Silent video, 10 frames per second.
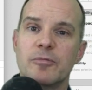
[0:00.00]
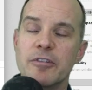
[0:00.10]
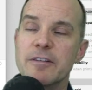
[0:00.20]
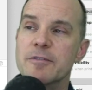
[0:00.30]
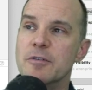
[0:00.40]

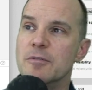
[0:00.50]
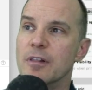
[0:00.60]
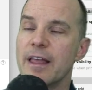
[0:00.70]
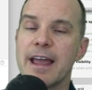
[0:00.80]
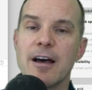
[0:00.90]
preview
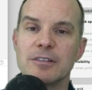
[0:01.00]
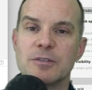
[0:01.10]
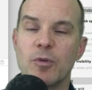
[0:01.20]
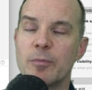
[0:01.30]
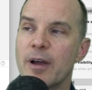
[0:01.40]
the
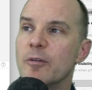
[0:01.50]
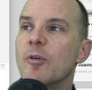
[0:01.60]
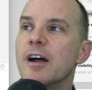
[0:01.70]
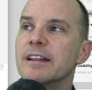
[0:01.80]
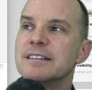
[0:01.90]
layouts one by
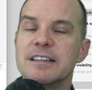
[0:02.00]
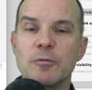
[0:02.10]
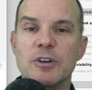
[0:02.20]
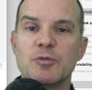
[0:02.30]
one and see